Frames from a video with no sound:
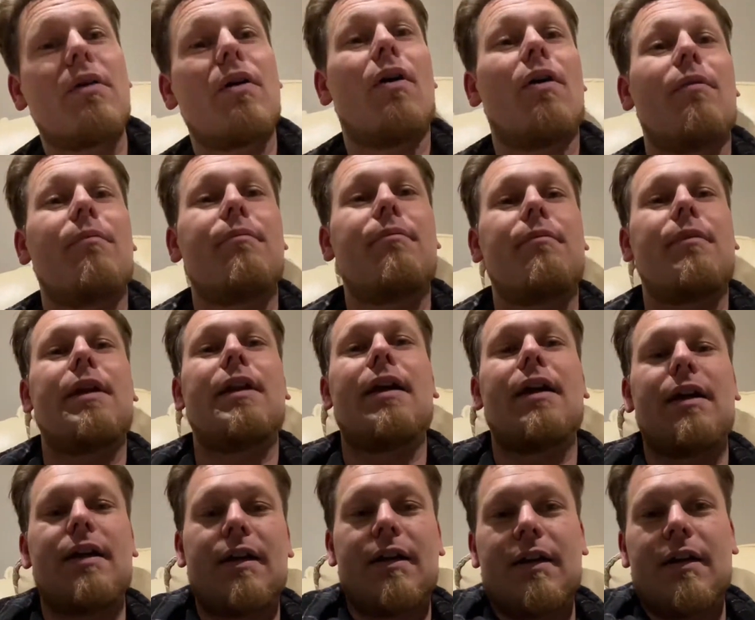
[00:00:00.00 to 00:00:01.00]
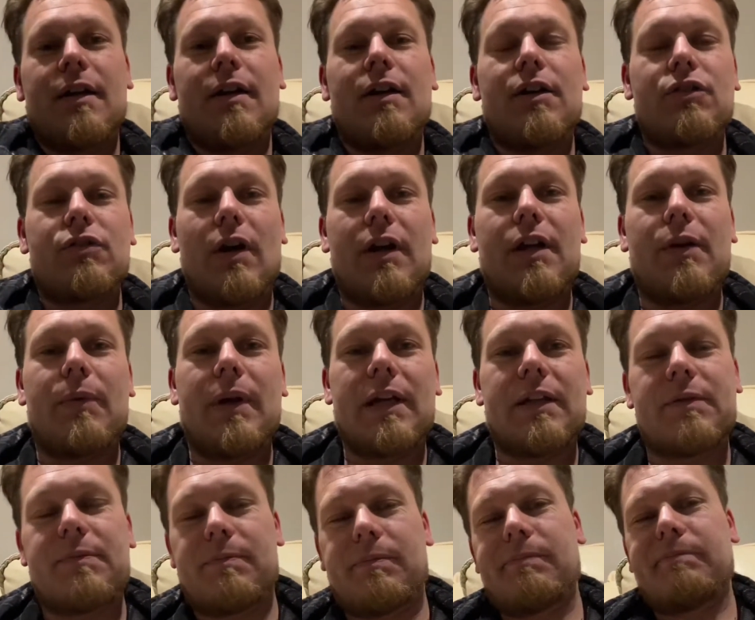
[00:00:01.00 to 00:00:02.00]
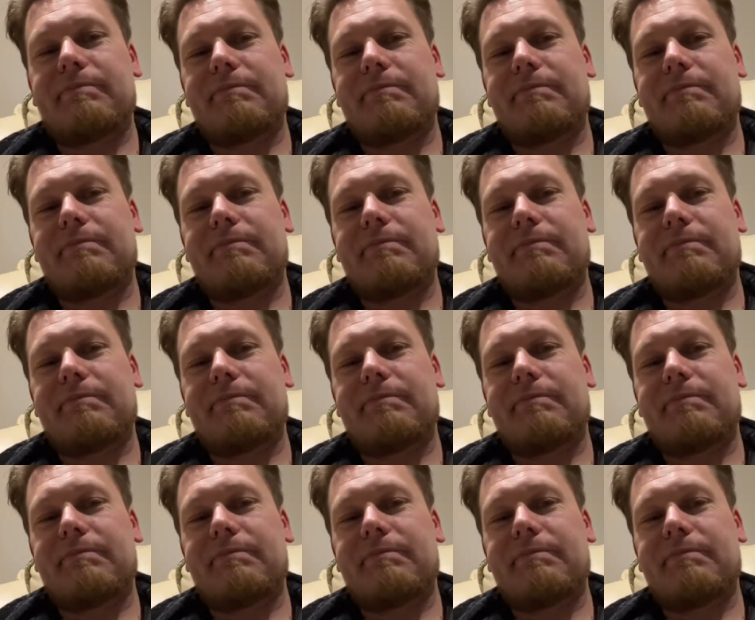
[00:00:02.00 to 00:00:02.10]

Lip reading: on me knee. So anyways,